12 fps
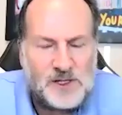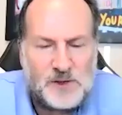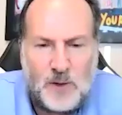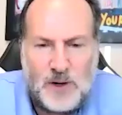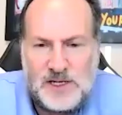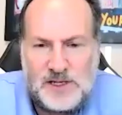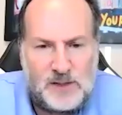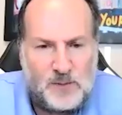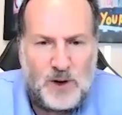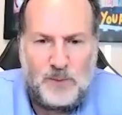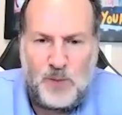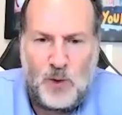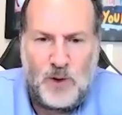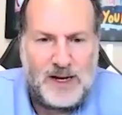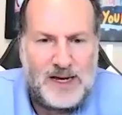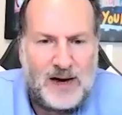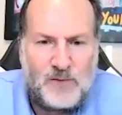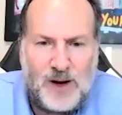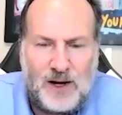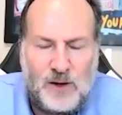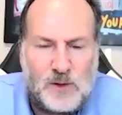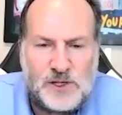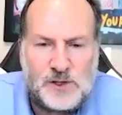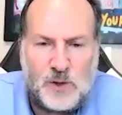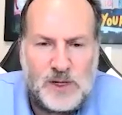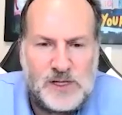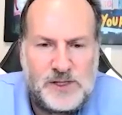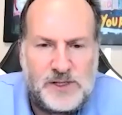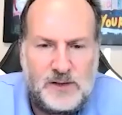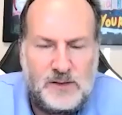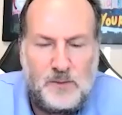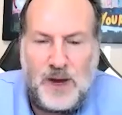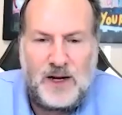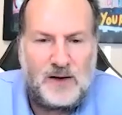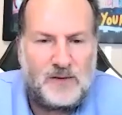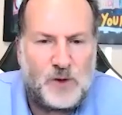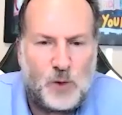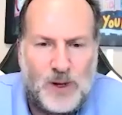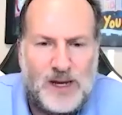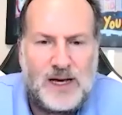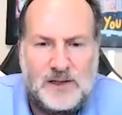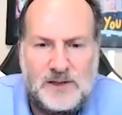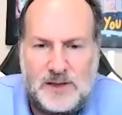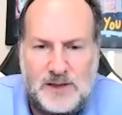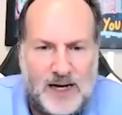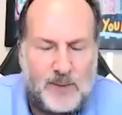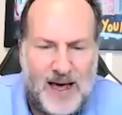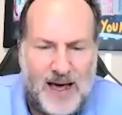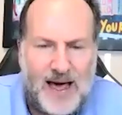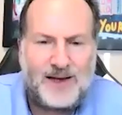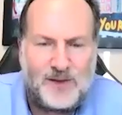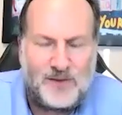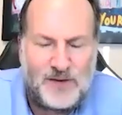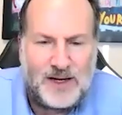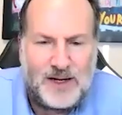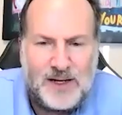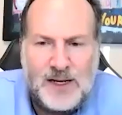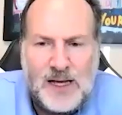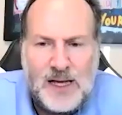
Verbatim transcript: stories, and more importantly, I've read horror stories in many of the R I As that I'm active in,